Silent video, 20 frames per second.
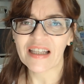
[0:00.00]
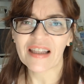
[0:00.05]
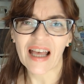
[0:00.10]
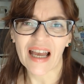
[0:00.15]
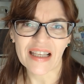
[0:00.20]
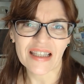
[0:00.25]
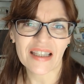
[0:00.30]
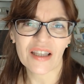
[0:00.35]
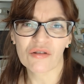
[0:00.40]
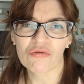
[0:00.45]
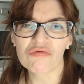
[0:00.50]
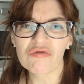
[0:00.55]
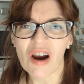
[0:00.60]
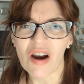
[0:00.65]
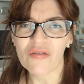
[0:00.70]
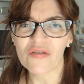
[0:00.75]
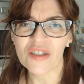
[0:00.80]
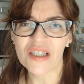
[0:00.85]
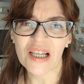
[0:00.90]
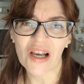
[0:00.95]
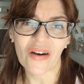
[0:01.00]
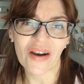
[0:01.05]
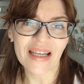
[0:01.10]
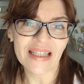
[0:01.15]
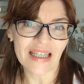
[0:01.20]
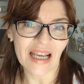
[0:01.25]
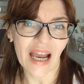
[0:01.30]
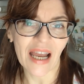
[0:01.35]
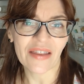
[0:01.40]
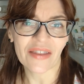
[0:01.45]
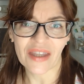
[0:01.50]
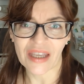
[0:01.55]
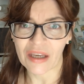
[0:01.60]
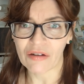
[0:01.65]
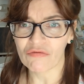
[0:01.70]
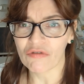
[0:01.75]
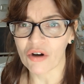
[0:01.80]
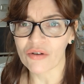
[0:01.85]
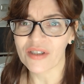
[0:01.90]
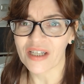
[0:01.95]
that's the rough size and the
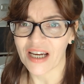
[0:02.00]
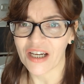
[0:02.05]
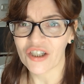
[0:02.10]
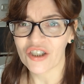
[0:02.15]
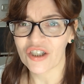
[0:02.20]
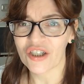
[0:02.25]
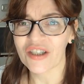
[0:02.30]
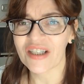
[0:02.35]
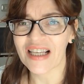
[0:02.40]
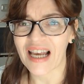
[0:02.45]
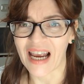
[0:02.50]
rotations